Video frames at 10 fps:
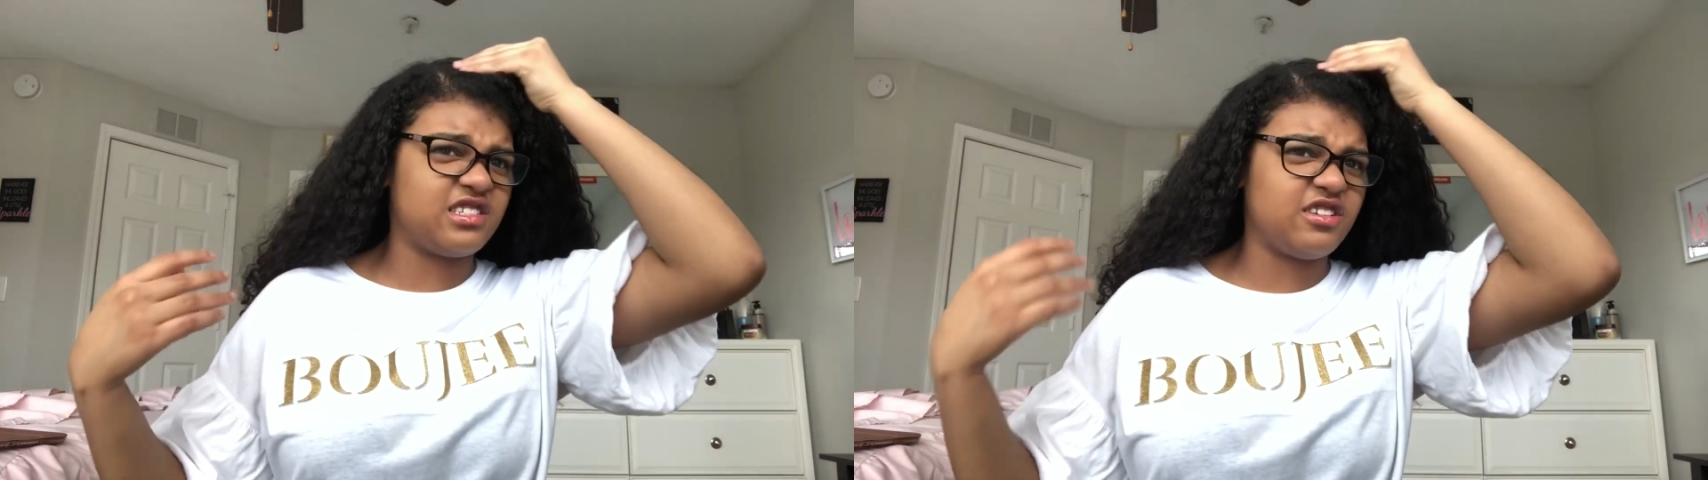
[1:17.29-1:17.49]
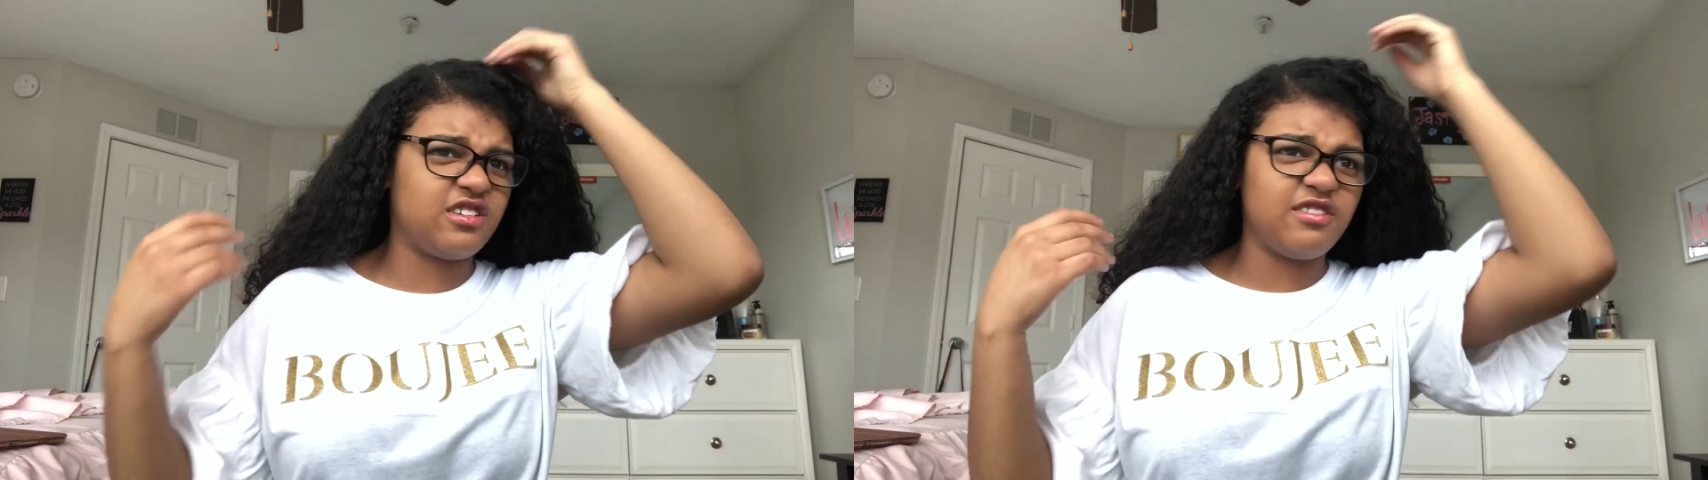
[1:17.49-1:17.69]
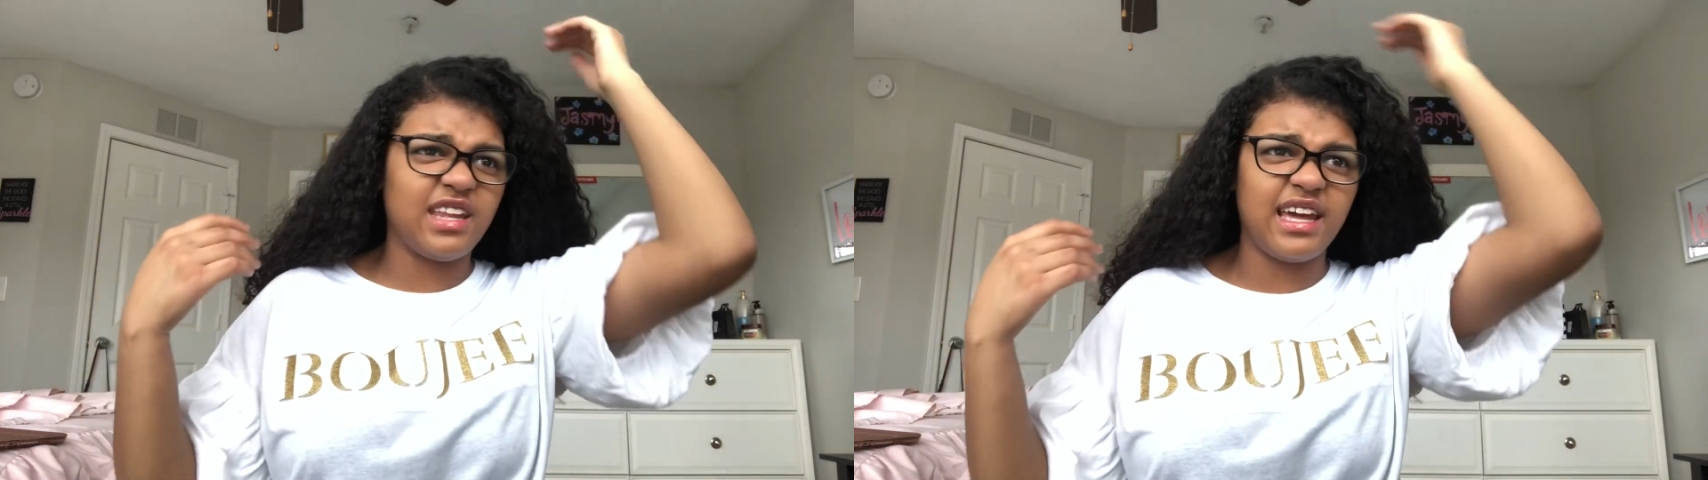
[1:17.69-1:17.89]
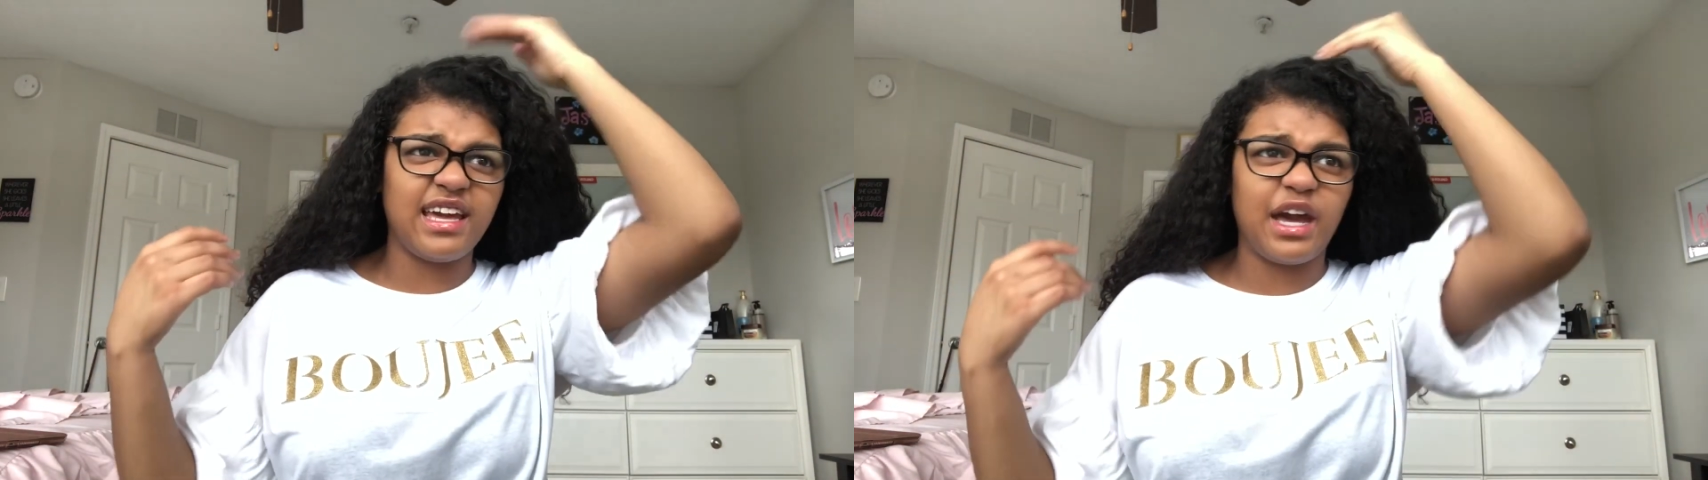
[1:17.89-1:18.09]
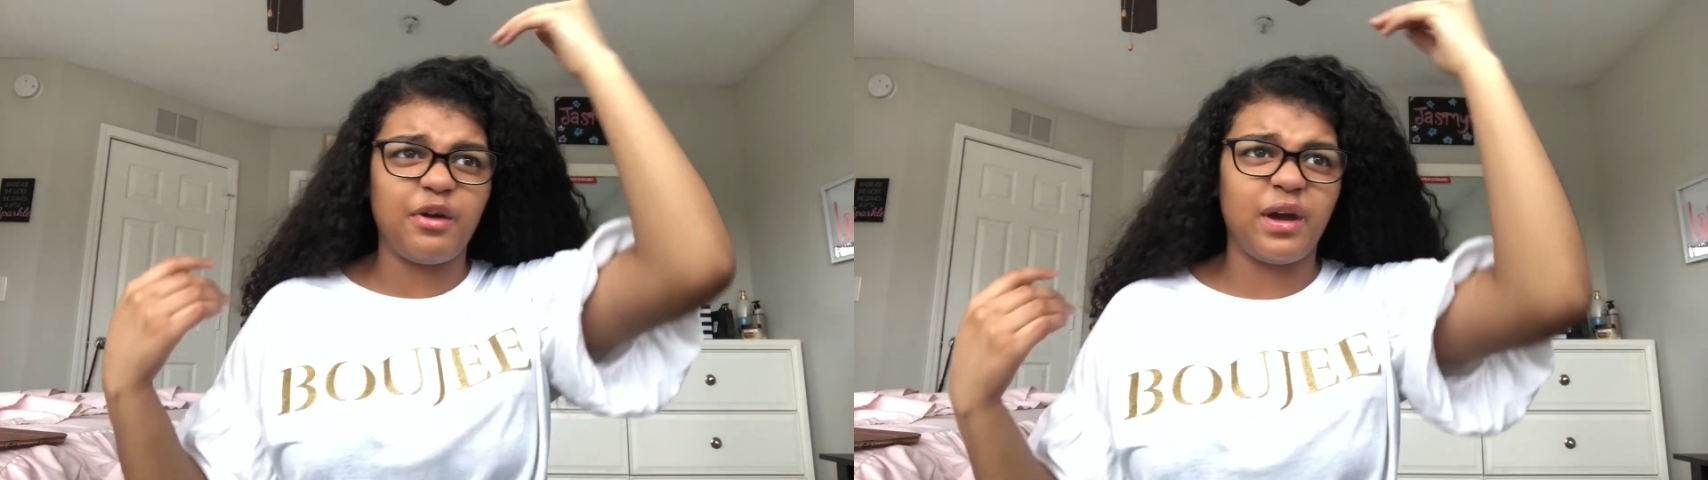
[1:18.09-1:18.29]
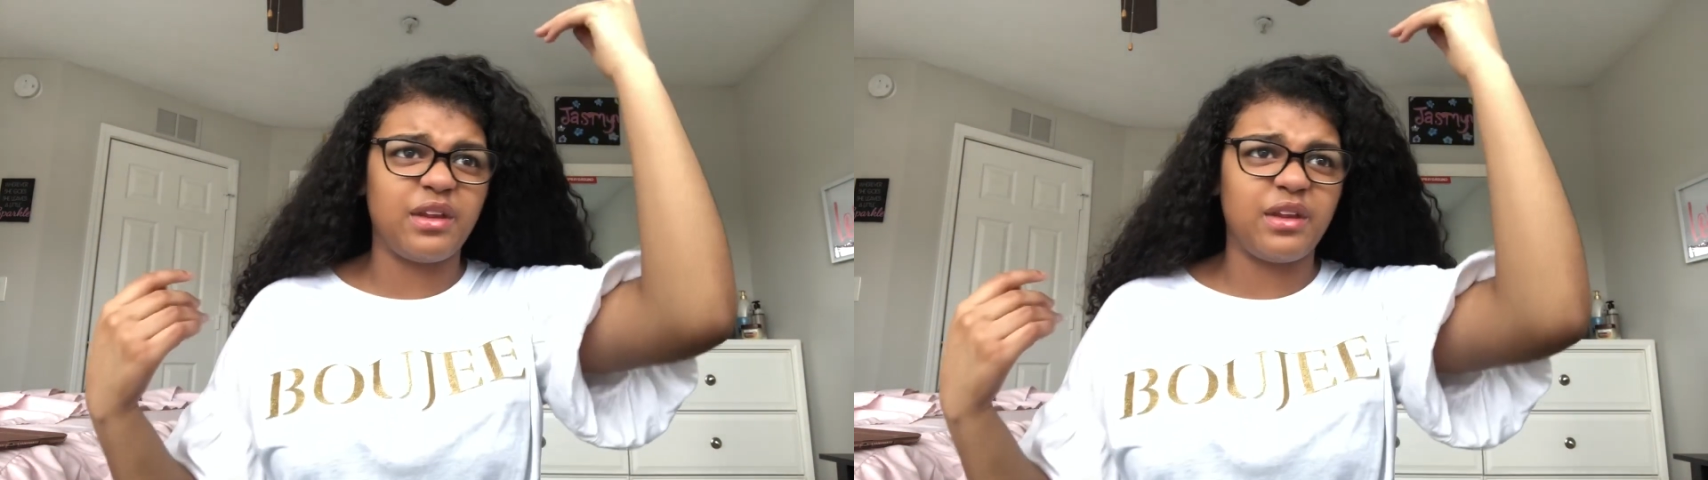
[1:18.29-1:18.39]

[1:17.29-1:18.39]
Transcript: show you like how I